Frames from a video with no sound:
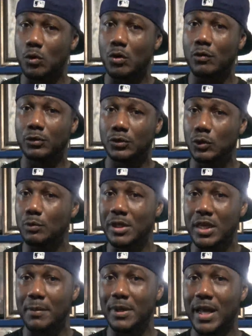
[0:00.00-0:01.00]
will soon be
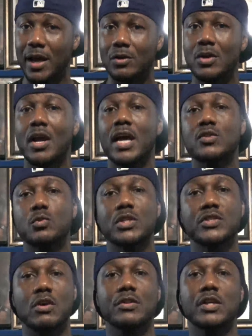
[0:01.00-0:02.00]
coming out, as
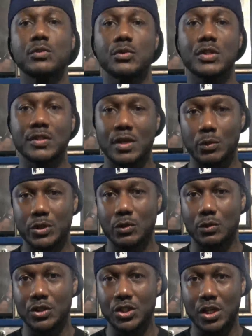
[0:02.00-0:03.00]
well as all the other things that we
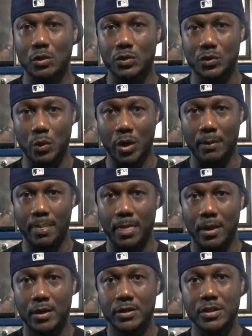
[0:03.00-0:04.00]
do on the channel as well.
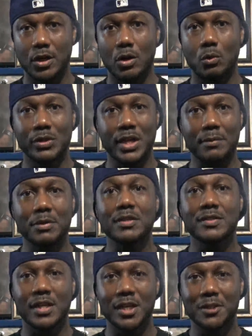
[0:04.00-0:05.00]
So, with that
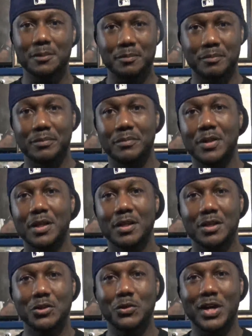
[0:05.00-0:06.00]
being said,
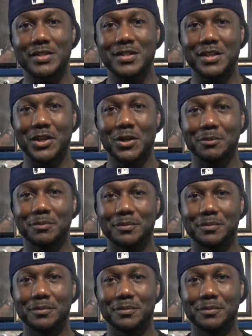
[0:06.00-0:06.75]
you guys take care.